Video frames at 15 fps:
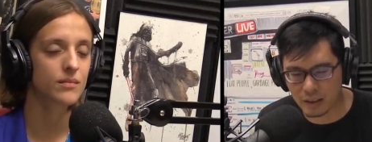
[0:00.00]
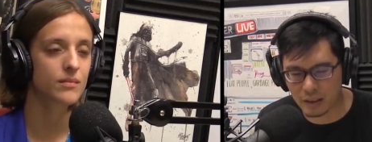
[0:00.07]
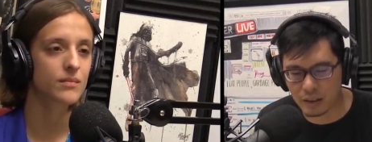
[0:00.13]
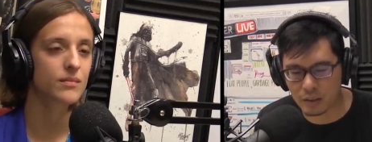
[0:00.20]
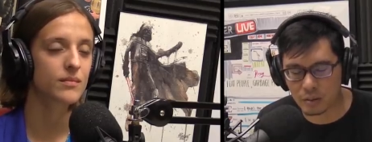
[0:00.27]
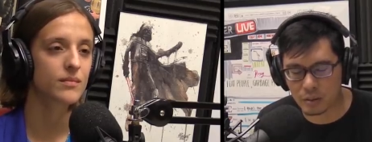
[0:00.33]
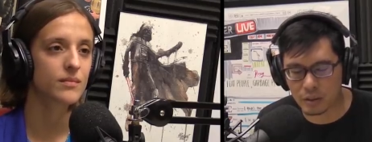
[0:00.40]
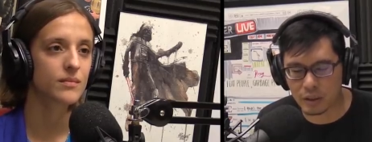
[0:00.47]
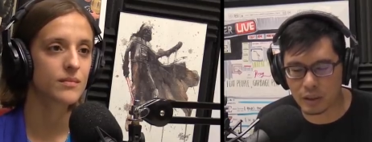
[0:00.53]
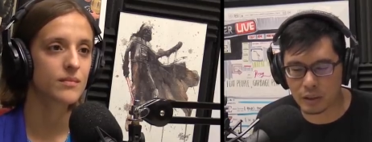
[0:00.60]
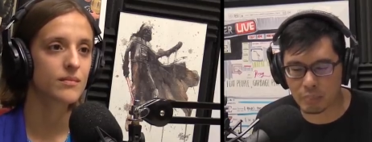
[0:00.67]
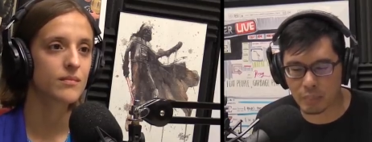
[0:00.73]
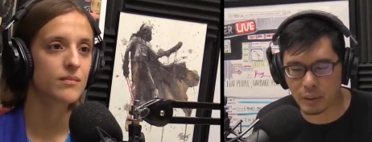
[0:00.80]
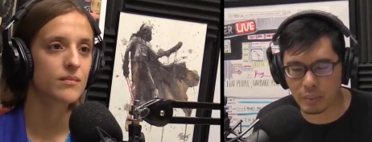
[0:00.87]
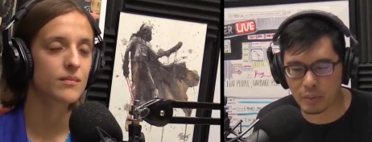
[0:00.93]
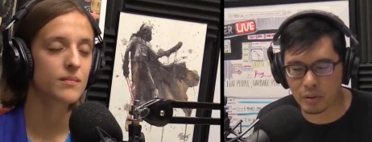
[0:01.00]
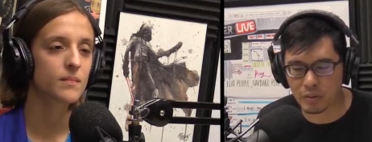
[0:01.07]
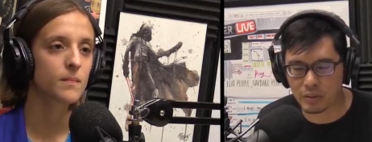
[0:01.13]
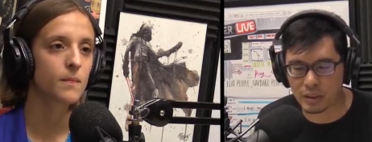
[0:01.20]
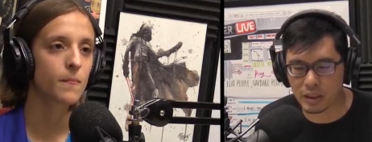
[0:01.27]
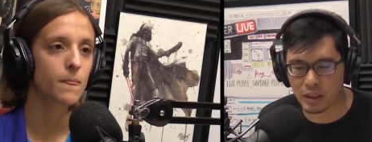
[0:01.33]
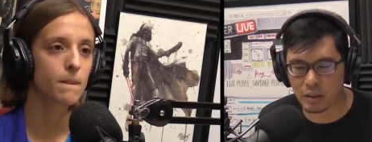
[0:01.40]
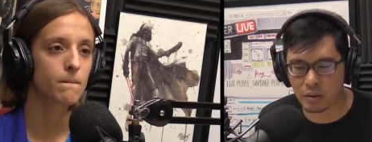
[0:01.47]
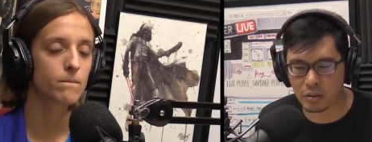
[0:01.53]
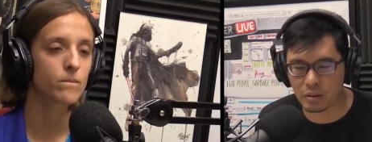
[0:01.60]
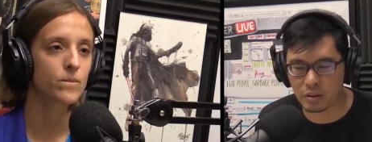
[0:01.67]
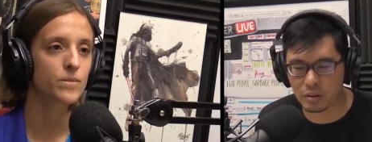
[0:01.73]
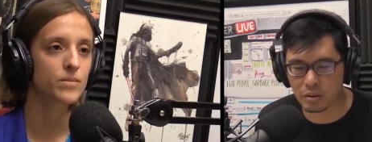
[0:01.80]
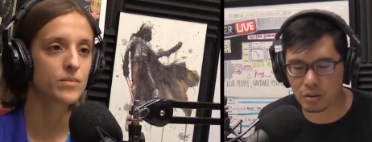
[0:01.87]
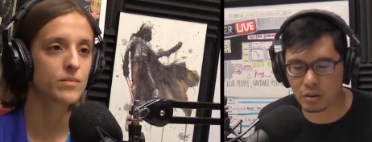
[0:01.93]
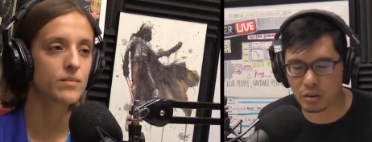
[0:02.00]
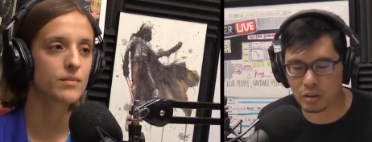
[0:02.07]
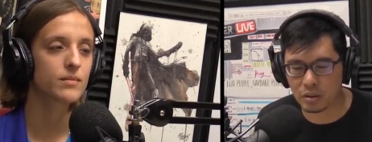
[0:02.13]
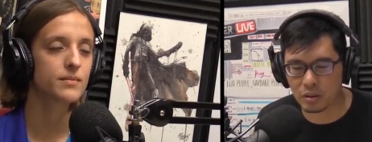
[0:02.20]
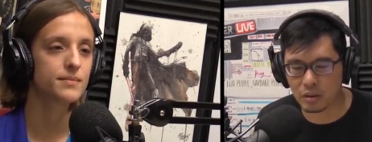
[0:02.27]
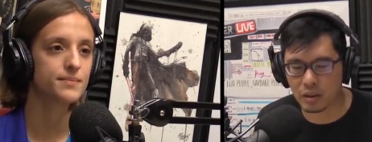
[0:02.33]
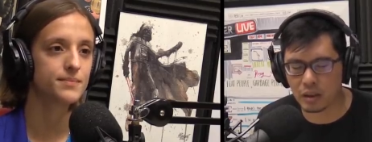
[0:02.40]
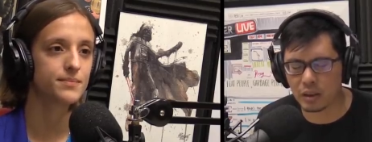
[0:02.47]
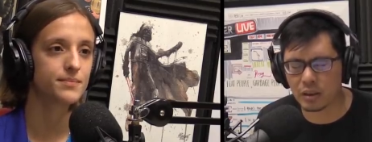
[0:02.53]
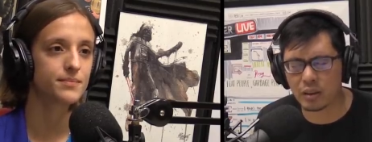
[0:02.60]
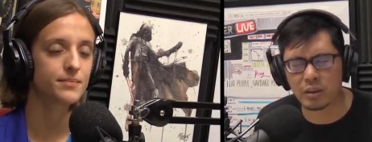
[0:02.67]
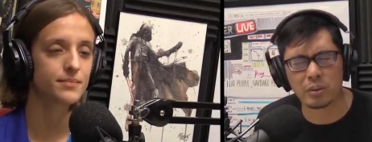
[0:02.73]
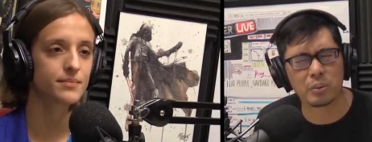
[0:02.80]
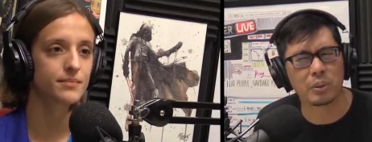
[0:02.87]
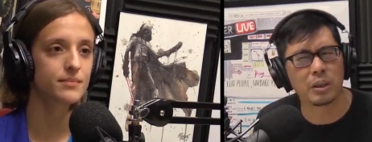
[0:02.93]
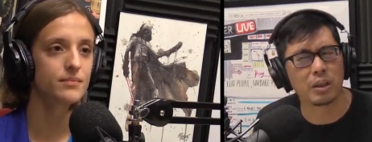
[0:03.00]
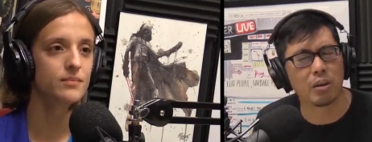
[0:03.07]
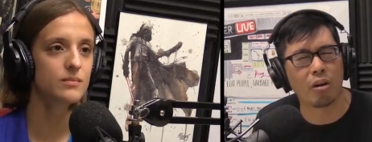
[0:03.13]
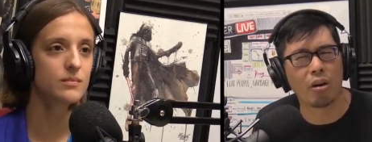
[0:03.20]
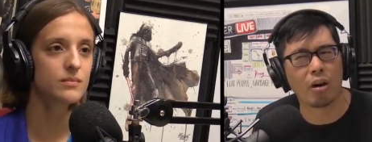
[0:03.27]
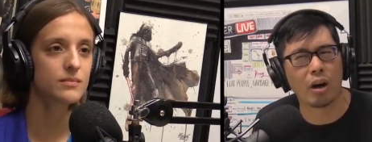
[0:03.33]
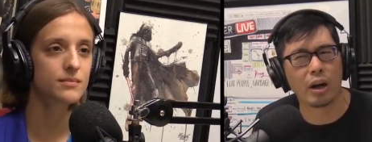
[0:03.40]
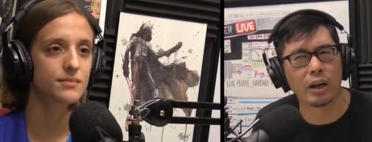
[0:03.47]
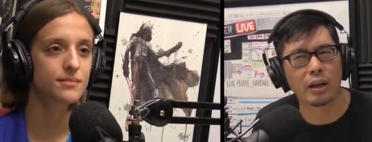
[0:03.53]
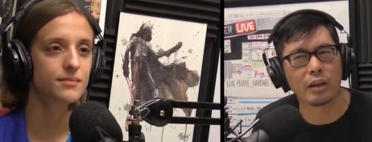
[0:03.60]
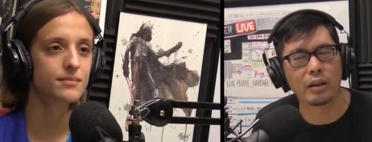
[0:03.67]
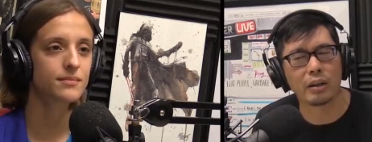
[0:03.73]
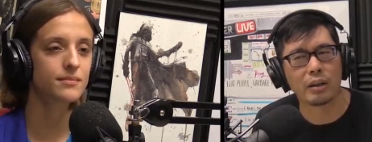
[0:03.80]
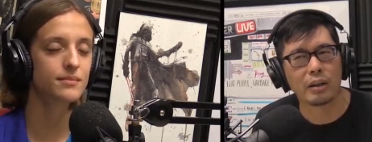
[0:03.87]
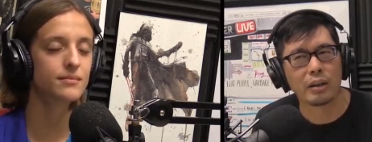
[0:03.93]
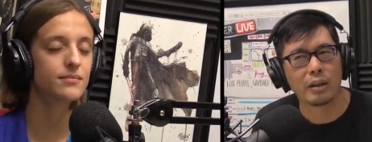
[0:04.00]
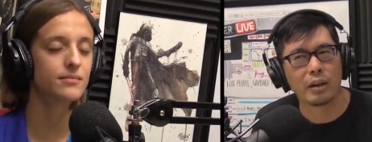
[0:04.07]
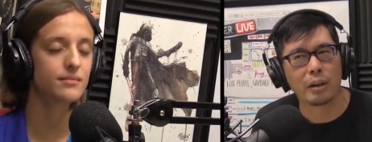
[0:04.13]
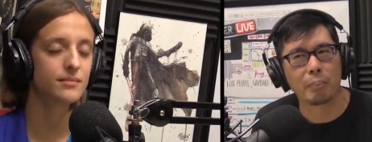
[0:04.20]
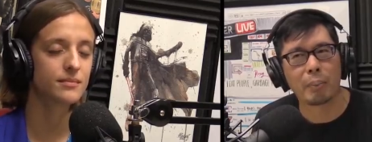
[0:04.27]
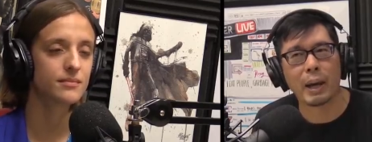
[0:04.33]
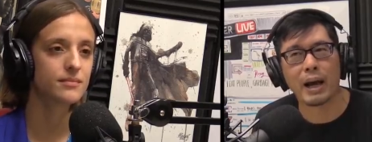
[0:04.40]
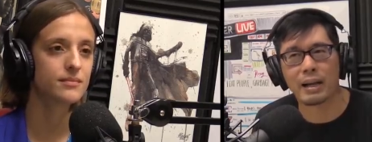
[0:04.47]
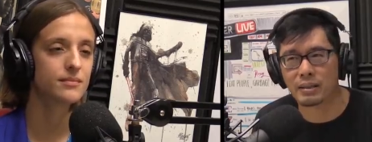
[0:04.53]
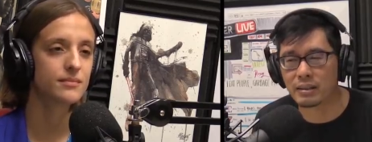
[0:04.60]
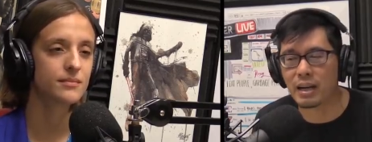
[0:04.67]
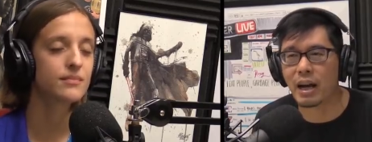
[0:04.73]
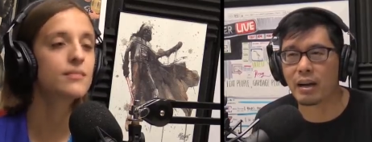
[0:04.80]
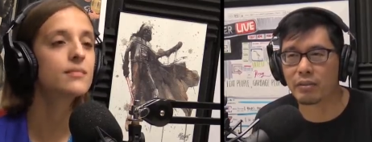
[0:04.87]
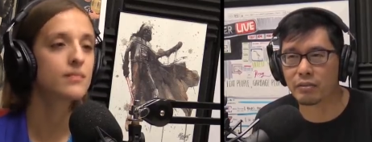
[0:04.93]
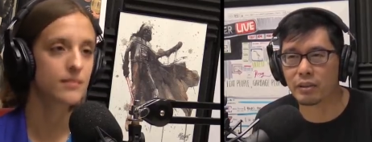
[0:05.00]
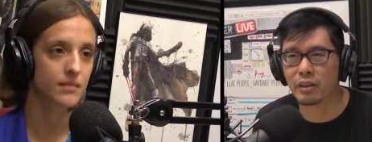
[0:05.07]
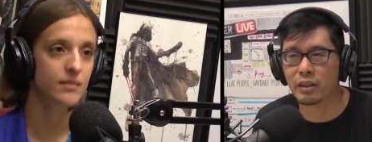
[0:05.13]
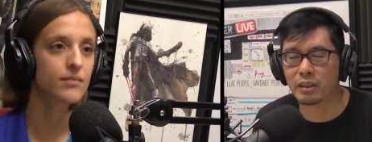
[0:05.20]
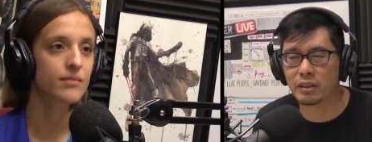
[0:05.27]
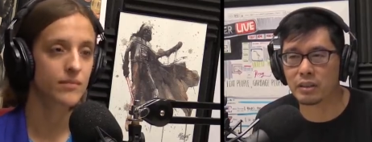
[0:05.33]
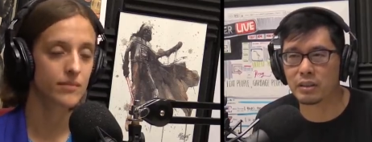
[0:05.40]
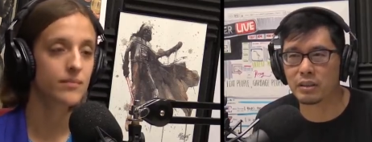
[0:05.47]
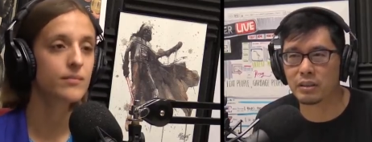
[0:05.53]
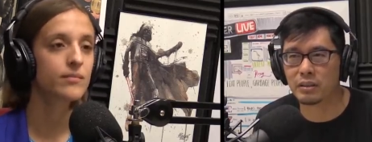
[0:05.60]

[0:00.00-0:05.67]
Speaker 1: I don't see his purpose of his character to continuing on mm-hmm. past after this,